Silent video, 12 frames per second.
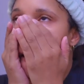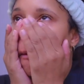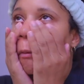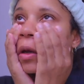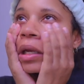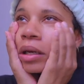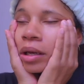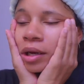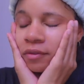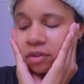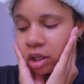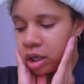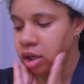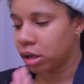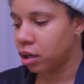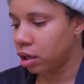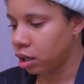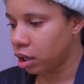We love that.
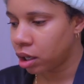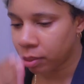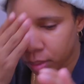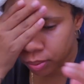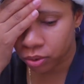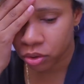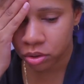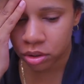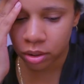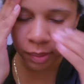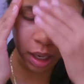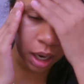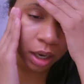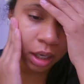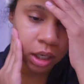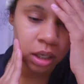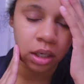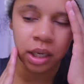And I'm gonna put on some eye
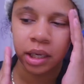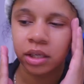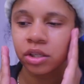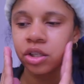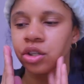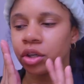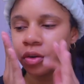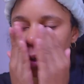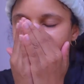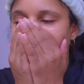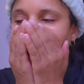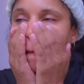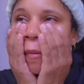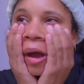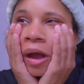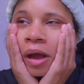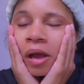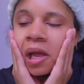and lash serum
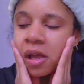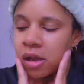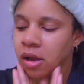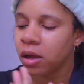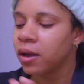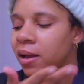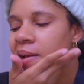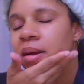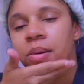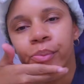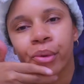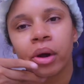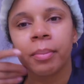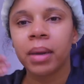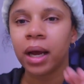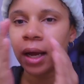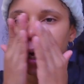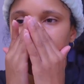and prep my
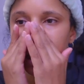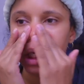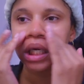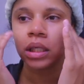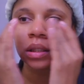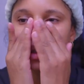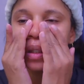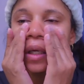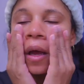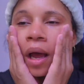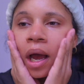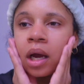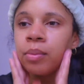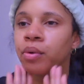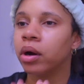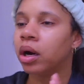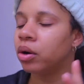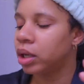eyes.
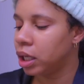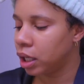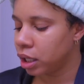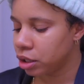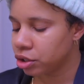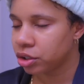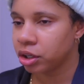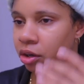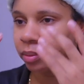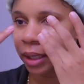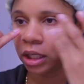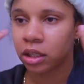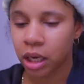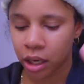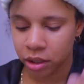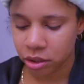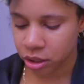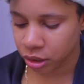Eyebrow and lash serum, under eye
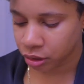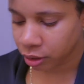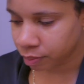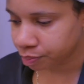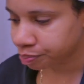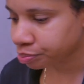serum.